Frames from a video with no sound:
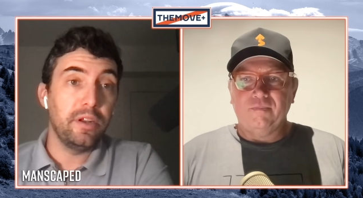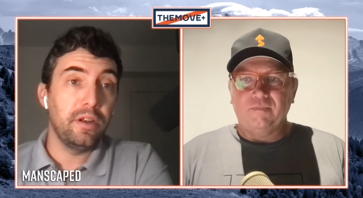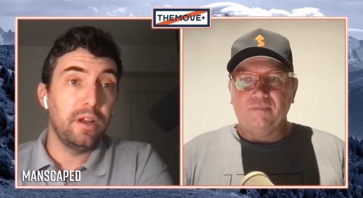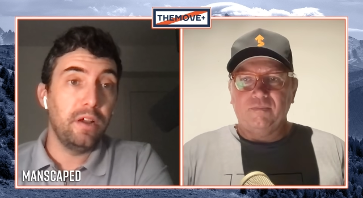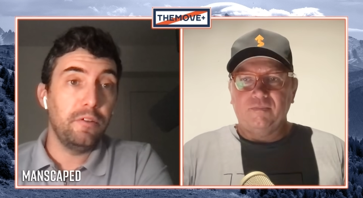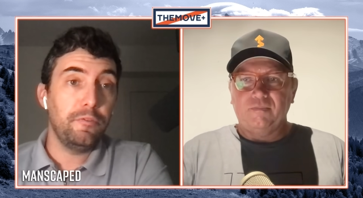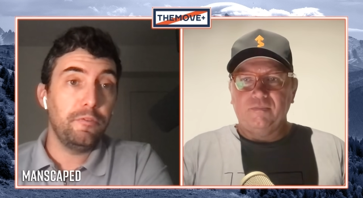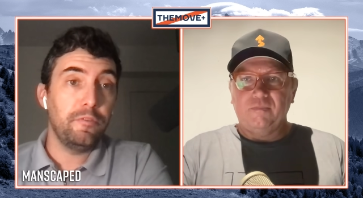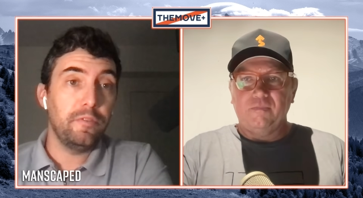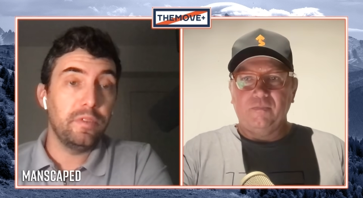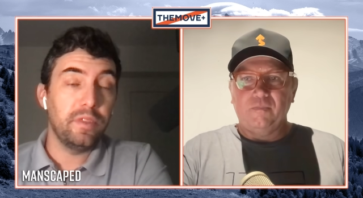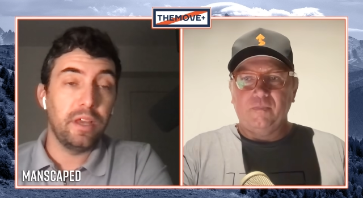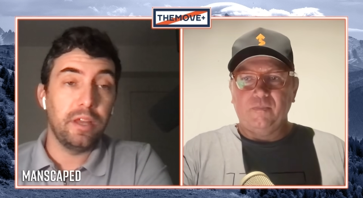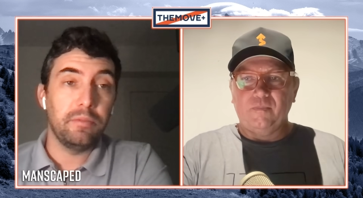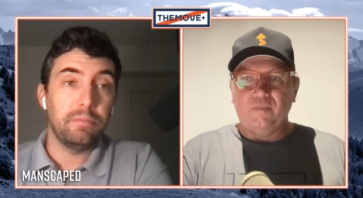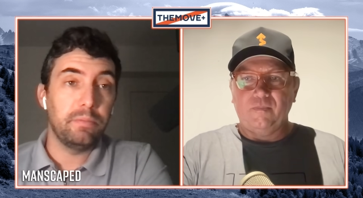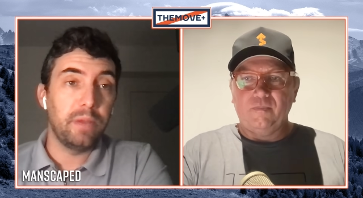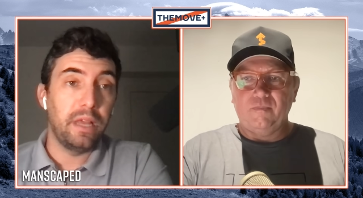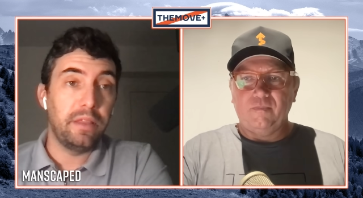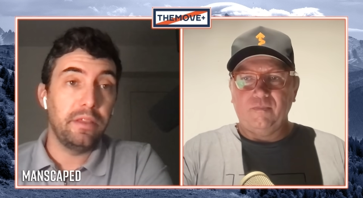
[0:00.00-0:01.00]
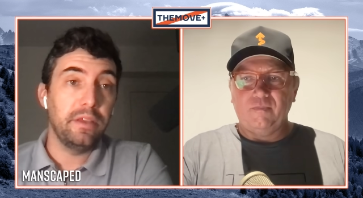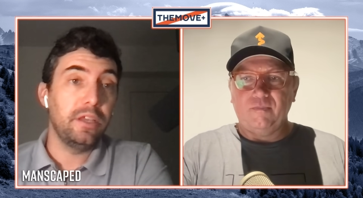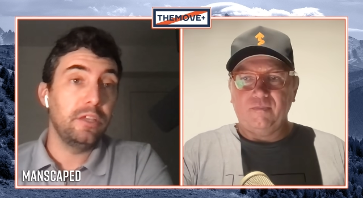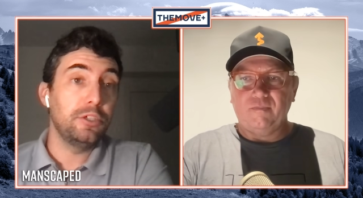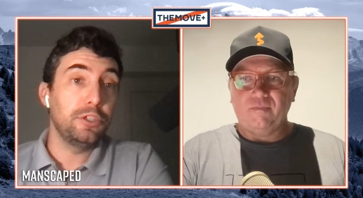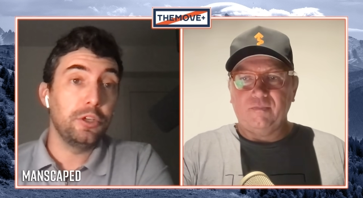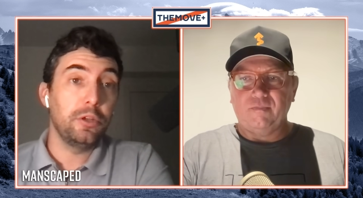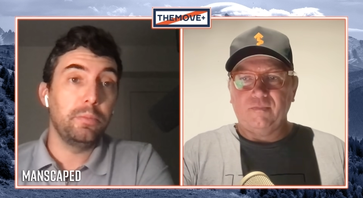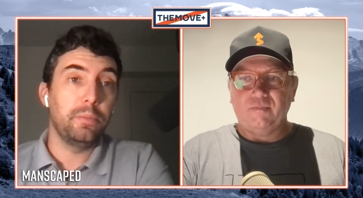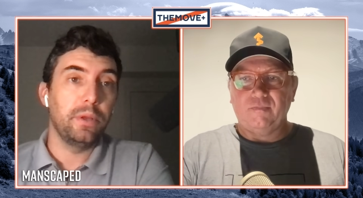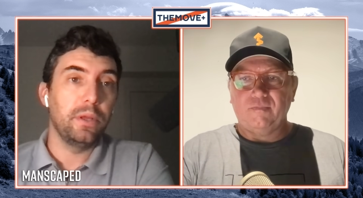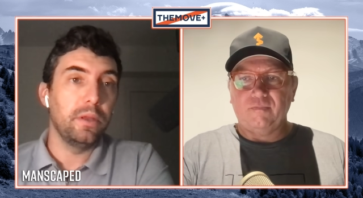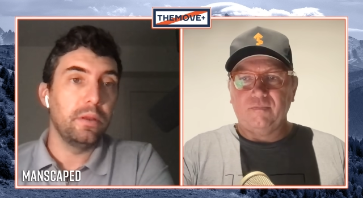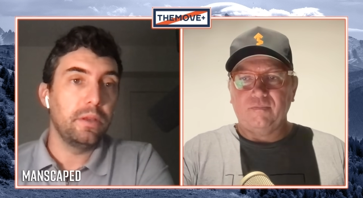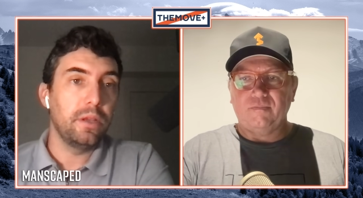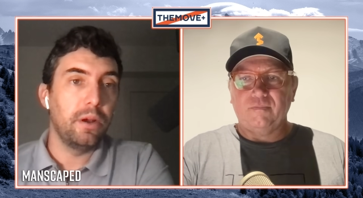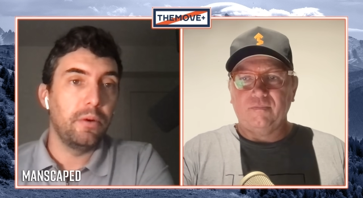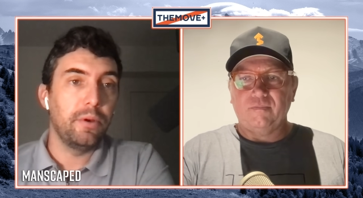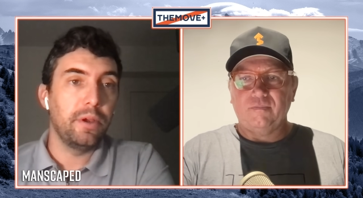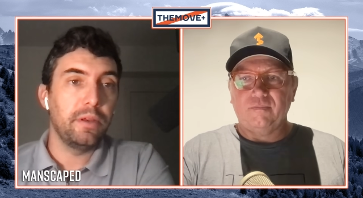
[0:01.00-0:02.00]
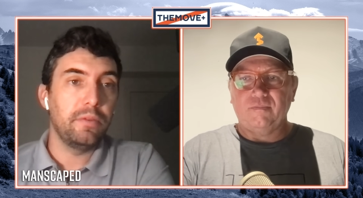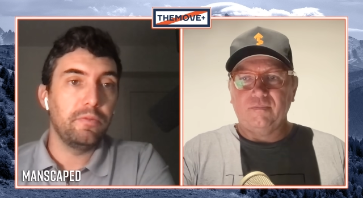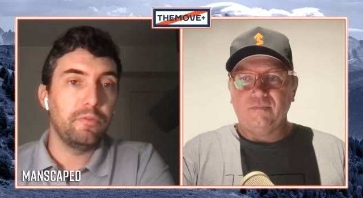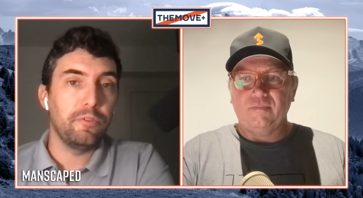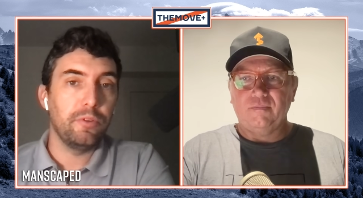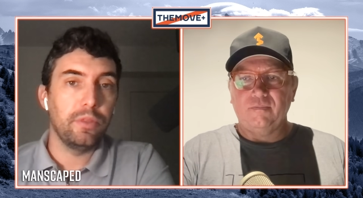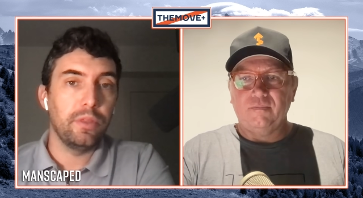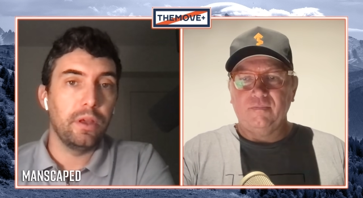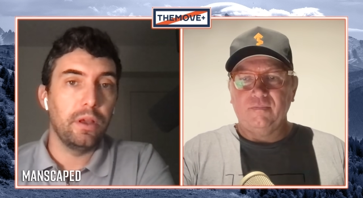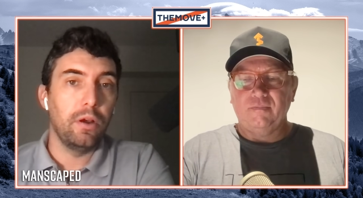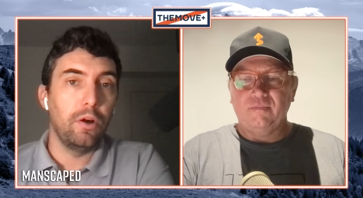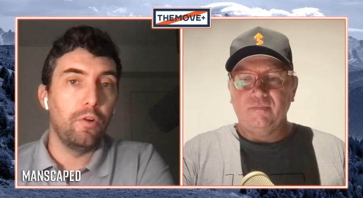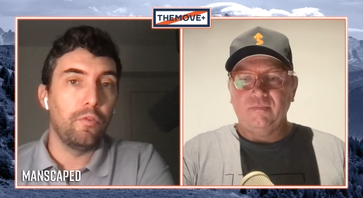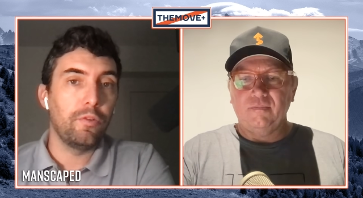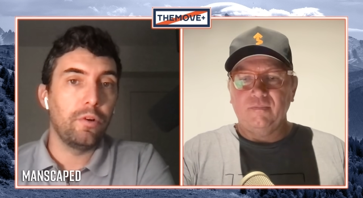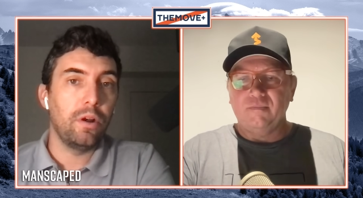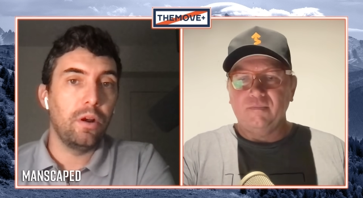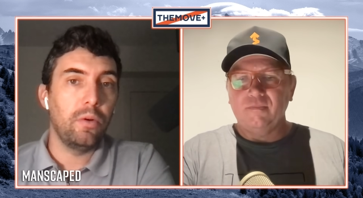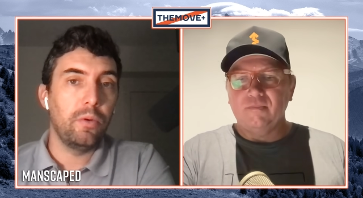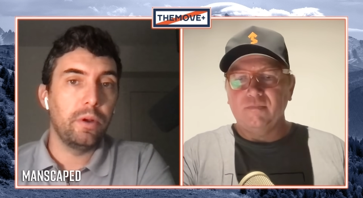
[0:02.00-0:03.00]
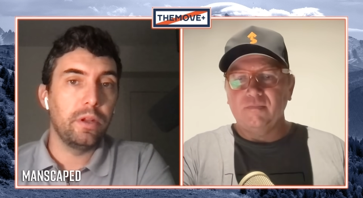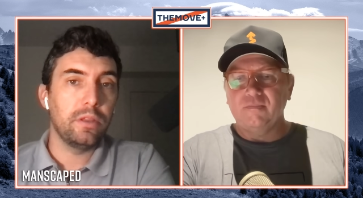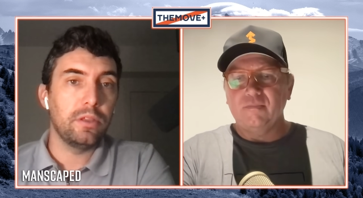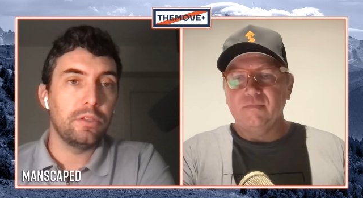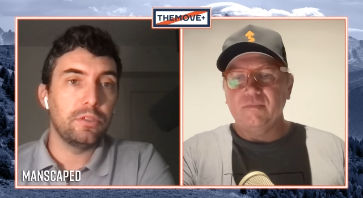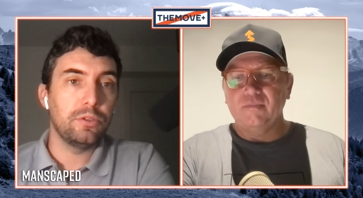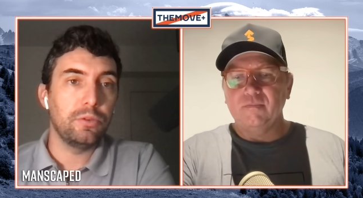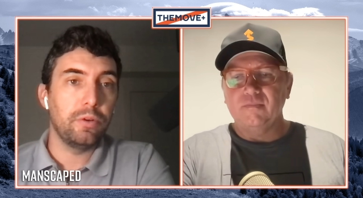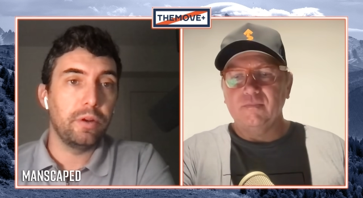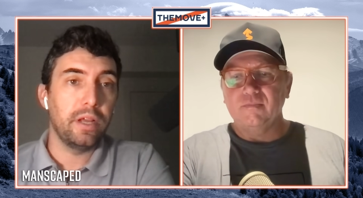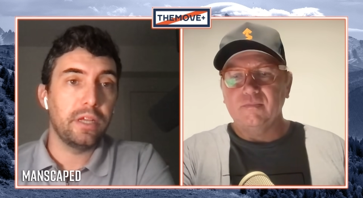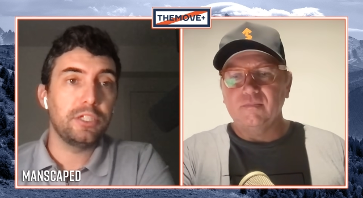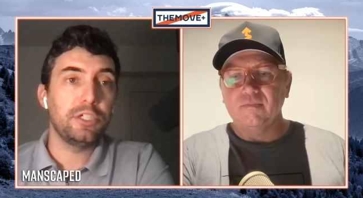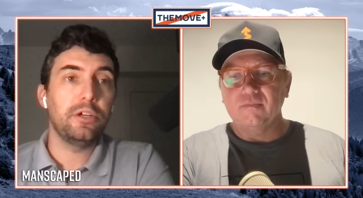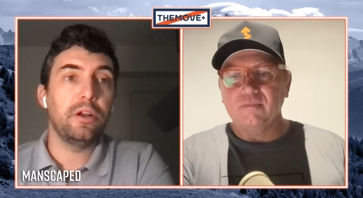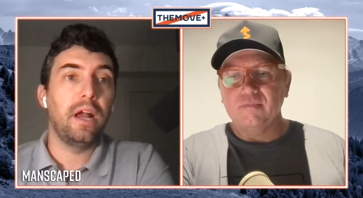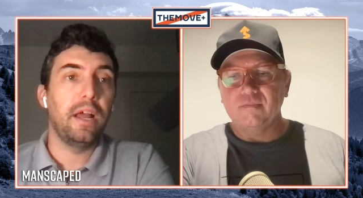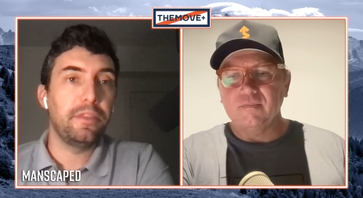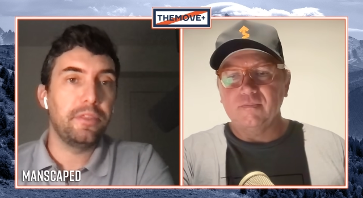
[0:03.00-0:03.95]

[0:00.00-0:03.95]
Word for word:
Speaker 1: enough that I think he should be going for the overall win at the tour next year.